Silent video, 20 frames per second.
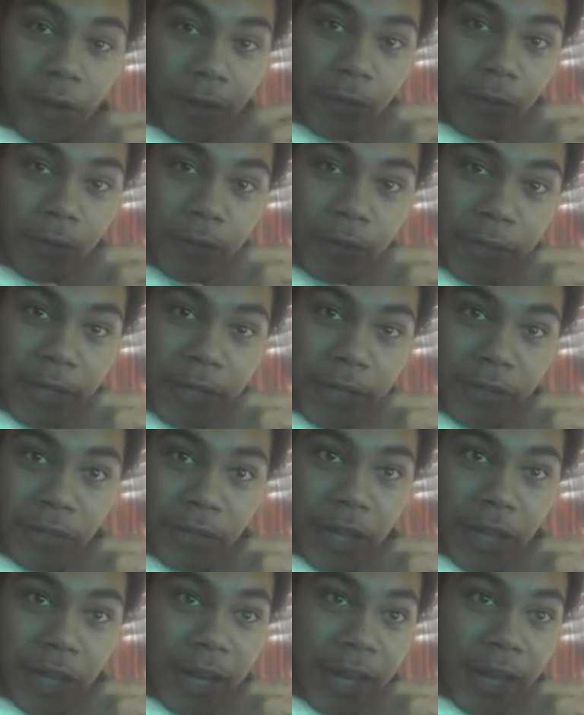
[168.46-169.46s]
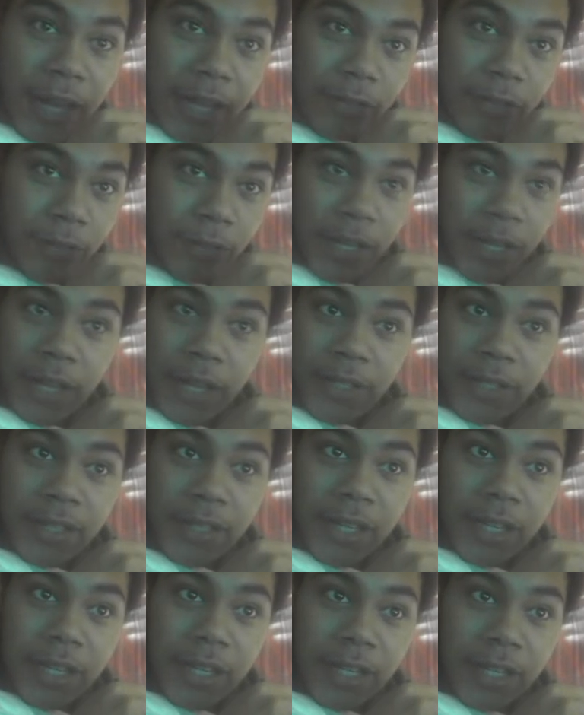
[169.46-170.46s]
was made July
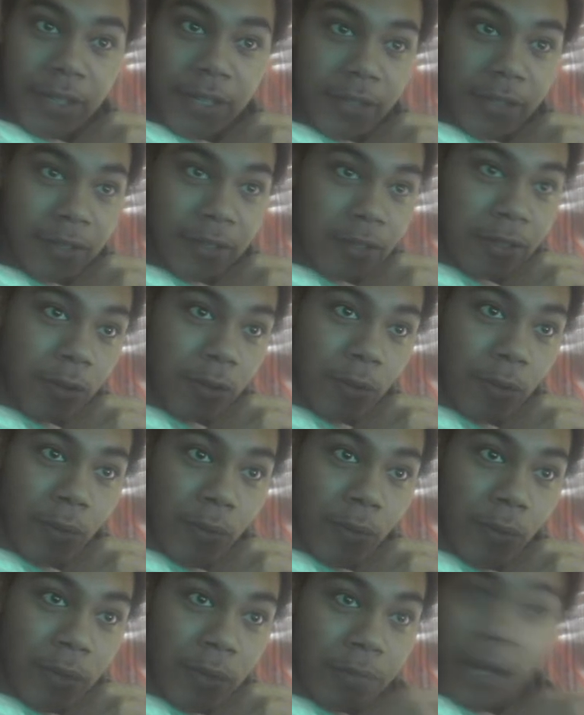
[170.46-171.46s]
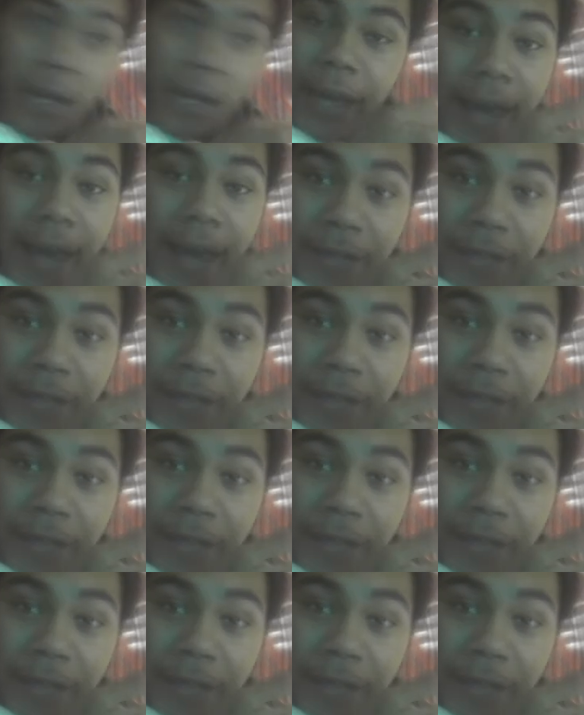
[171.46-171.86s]
2018, so it probably hasn't